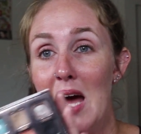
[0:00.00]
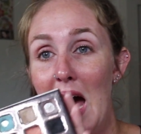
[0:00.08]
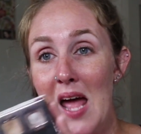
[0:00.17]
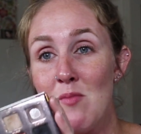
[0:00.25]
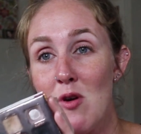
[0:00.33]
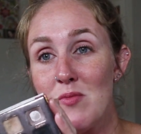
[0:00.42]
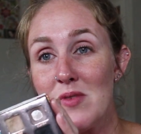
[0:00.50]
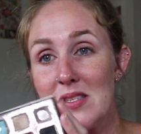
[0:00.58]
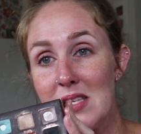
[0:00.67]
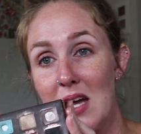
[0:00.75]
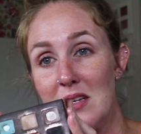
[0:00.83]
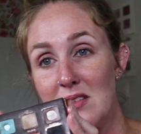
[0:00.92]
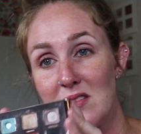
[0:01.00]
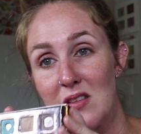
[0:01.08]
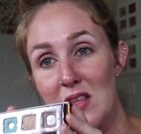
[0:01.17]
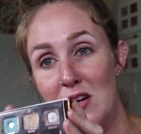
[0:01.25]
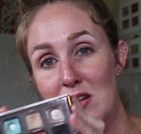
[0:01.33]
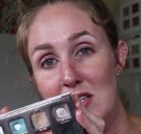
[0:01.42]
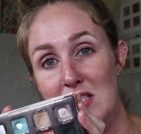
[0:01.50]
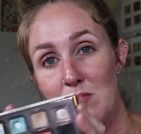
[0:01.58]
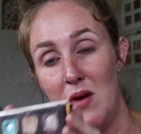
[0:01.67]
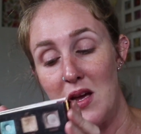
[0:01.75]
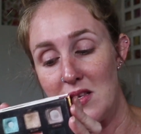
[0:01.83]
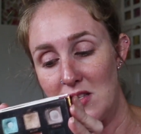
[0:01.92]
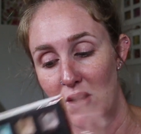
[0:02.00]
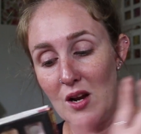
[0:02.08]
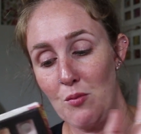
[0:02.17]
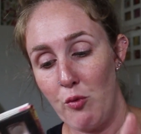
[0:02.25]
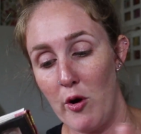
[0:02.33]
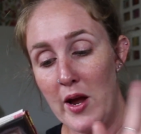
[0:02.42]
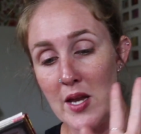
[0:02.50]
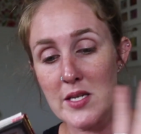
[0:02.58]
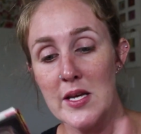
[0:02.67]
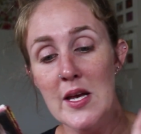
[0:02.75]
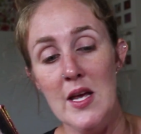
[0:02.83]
I am almost done. So there is my starting point.